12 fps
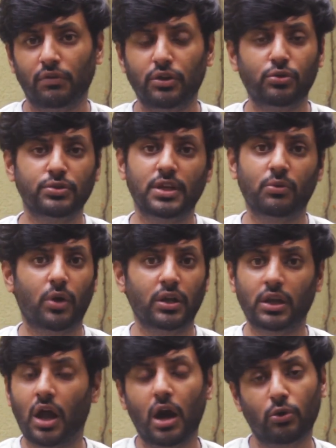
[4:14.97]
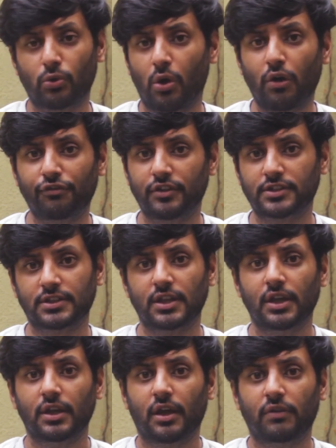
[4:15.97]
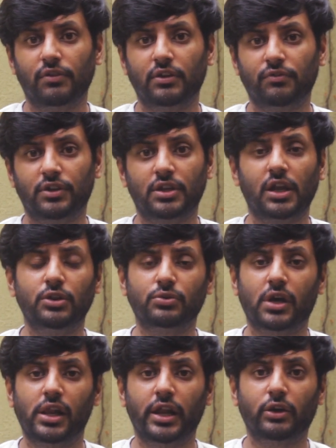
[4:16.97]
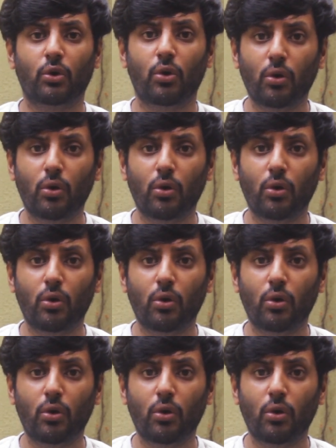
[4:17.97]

We're using one in our own office and we're trying to collect